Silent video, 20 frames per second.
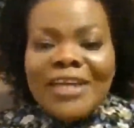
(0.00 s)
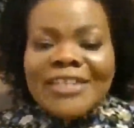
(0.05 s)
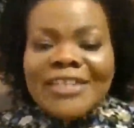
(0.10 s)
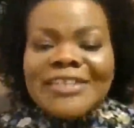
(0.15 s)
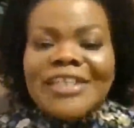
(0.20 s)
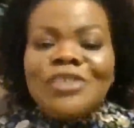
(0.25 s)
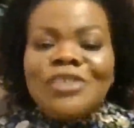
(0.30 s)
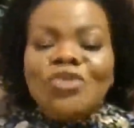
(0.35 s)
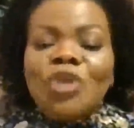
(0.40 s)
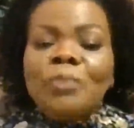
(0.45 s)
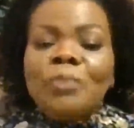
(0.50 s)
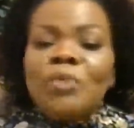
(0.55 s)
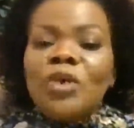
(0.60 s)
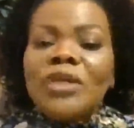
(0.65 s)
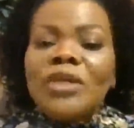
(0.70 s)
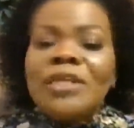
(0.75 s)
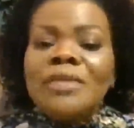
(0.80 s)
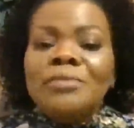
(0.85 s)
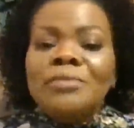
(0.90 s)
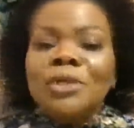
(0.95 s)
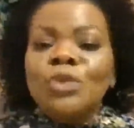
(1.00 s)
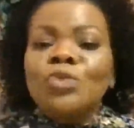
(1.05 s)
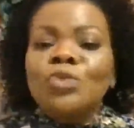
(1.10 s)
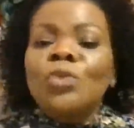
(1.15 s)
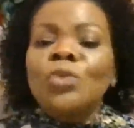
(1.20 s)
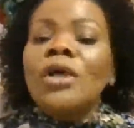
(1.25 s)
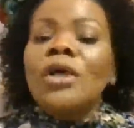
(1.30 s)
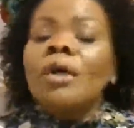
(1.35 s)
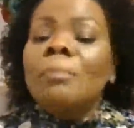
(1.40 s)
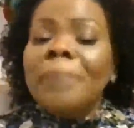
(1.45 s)
I said, drop your emails.
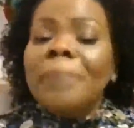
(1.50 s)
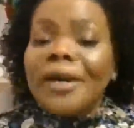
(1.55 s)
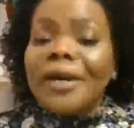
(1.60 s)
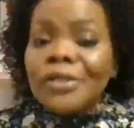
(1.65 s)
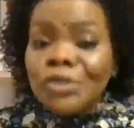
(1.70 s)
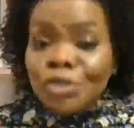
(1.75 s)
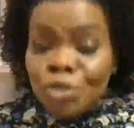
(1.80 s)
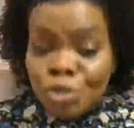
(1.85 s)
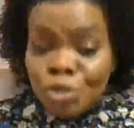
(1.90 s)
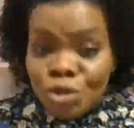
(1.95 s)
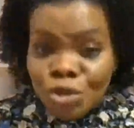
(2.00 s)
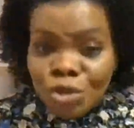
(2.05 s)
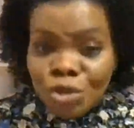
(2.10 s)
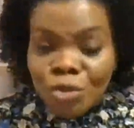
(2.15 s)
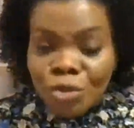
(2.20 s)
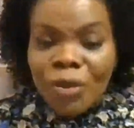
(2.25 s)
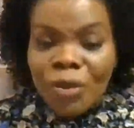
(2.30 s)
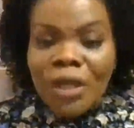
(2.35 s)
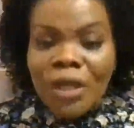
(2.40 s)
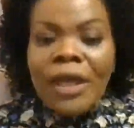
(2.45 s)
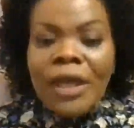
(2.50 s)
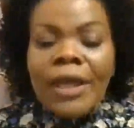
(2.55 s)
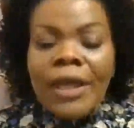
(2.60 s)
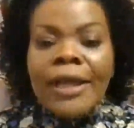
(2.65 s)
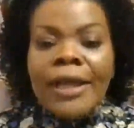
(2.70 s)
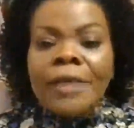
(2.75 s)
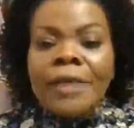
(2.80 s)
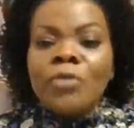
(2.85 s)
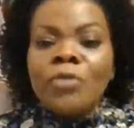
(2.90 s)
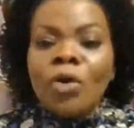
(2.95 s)
We'll come back to you
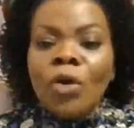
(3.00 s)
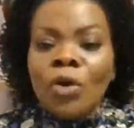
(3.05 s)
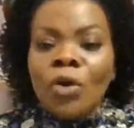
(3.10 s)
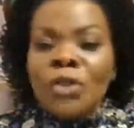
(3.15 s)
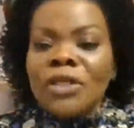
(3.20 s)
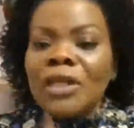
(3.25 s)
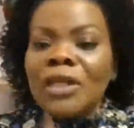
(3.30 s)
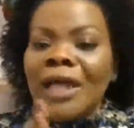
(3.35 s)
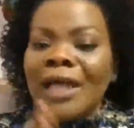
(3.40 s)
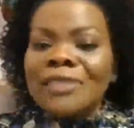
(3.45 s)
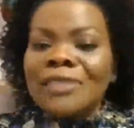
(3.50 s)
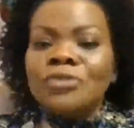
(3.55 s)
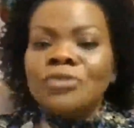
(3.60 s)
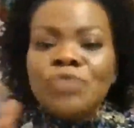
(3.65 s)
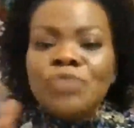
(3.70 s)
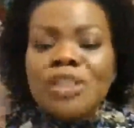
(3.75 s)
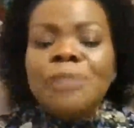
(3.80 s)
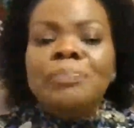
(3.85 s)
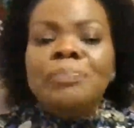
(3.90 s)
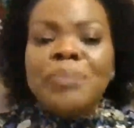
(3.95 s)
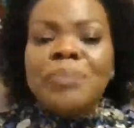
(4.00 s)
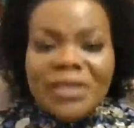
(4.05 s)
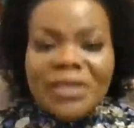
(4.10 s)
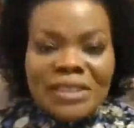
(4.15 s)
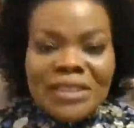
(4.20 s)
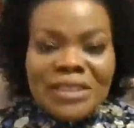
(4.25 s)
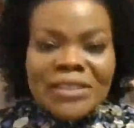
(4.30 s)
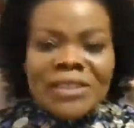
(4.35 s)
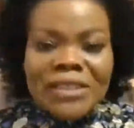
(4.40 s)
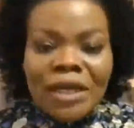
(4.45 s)
and really
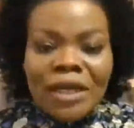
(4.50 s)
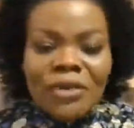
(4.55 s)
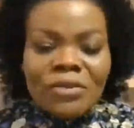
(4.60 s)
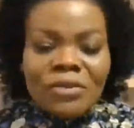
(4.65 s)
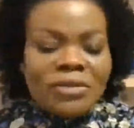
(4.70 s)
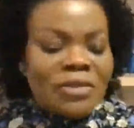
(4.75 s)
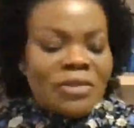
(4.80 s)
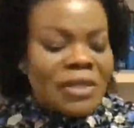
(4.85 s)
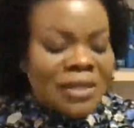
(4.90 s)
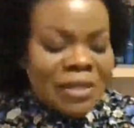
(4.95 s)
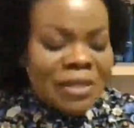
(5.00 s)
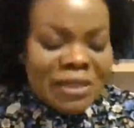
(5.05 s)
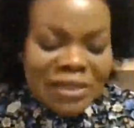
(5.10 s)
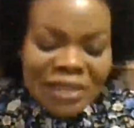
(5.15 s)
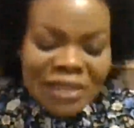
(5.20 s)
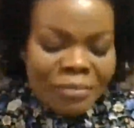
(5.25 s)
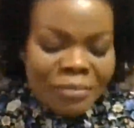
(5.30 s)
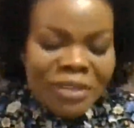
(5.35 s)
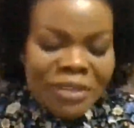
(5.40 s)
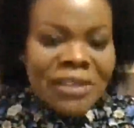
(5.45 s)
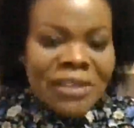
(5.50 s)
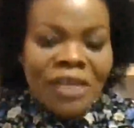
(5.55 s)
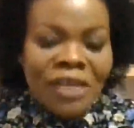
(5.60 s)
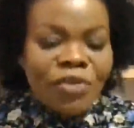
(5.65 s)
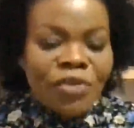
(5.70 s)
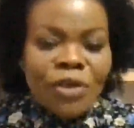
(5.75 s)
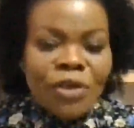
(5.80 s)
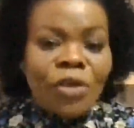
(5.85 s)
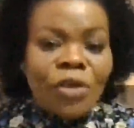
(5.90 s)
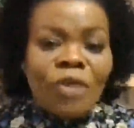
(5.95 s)
break this down. The time is
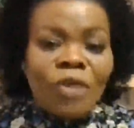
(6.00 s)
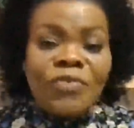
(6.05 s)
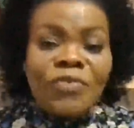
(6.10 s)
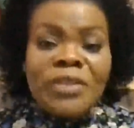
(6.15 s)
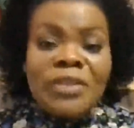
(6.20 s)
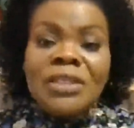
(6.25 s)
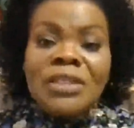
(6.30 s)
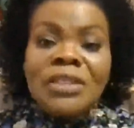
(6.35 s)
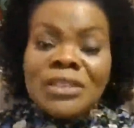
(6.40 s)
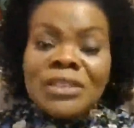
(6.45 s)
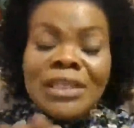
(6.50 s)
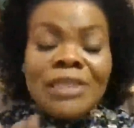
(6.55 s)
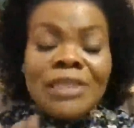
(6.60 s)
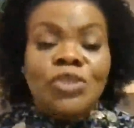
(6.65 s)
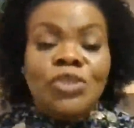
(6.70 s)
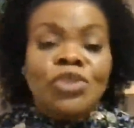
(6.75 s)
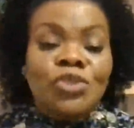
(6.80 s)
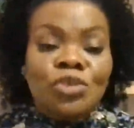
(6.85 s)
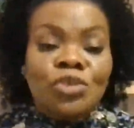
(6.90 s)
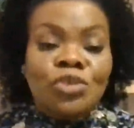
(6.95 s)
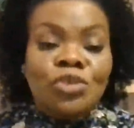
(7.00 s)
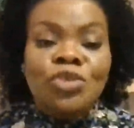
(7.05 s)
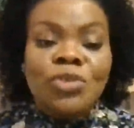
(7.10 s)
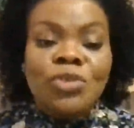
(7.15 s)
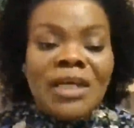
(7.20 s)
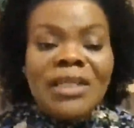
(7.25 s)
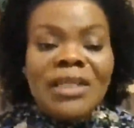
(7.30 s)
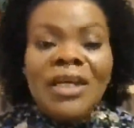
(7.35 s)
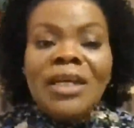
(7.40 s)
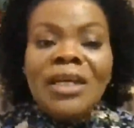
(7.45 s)
never enough, and that's just to show
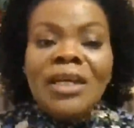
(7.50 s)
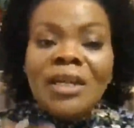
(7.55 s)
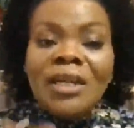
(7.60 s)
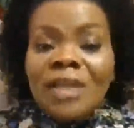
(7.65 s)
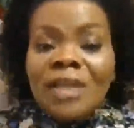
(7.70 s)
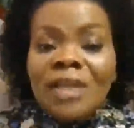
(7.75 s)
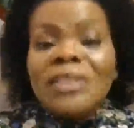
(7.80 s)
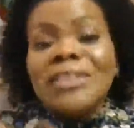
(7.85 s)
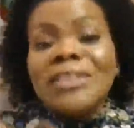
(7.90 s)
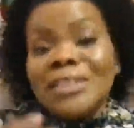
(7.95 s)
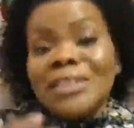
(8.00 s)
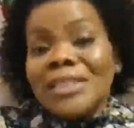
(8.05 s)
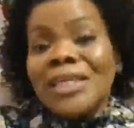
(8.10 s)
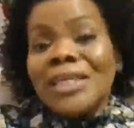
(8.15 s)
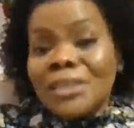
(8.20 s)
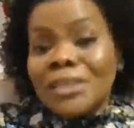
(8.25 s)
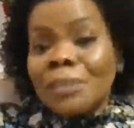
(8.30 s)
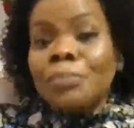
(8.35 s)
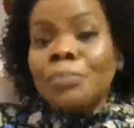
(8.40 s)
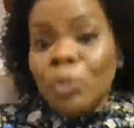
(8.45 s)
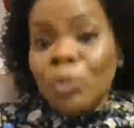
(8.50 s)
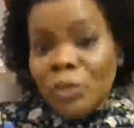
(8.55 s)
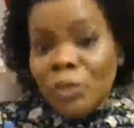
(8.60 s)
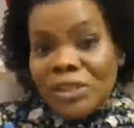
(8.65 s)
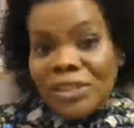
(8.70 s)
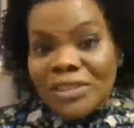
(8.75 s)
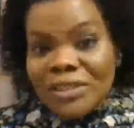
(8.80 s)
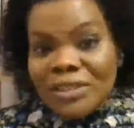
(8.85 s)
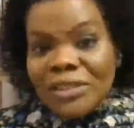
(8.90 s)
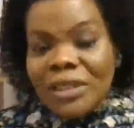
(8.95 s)
that learning is a
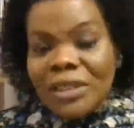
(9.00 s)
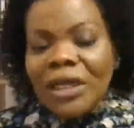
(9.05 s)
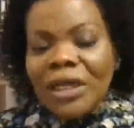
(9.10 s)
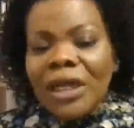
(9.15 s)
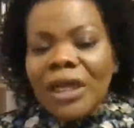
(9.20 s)
process.